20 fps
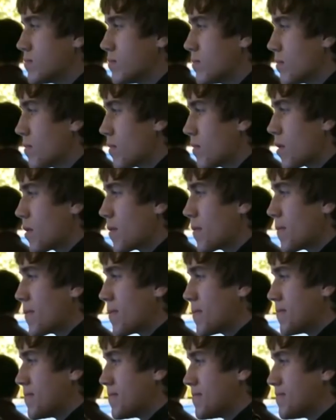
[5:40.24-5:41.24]

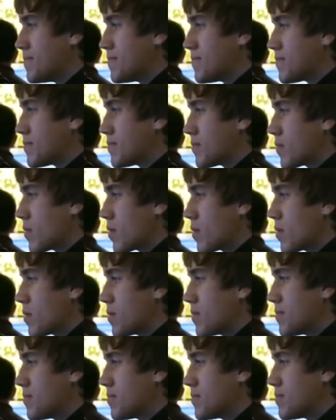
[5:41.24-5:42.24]

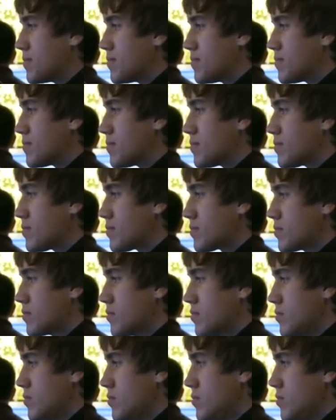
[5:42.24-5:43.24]

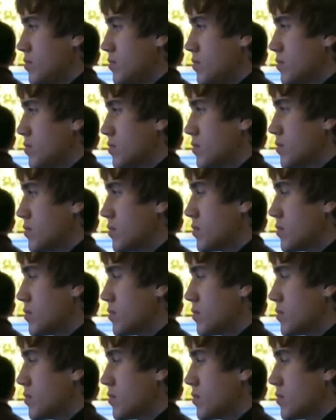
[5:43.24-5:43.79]
[no speech]